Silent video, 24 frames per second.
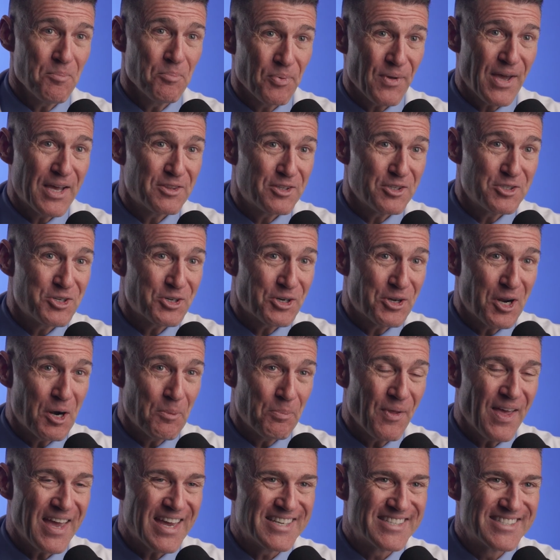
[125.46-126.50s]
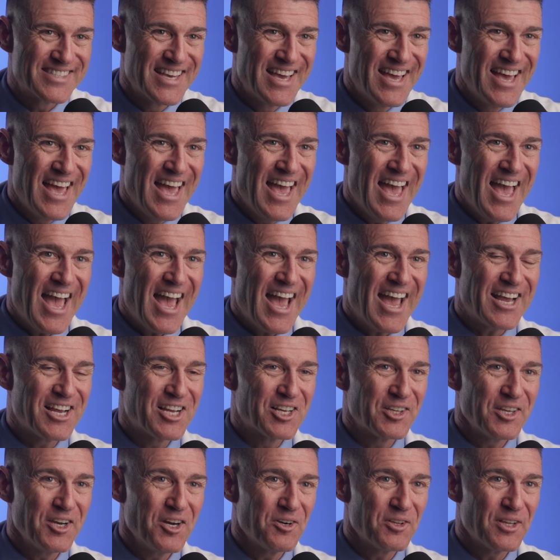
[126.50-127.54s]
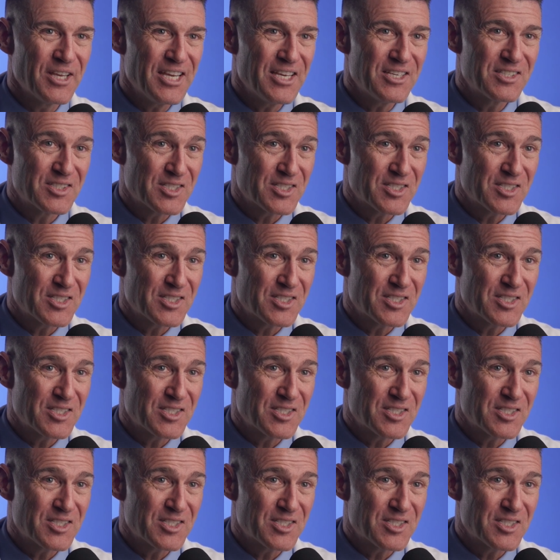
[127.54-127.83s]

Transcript: implant that you're going to place. And clearly,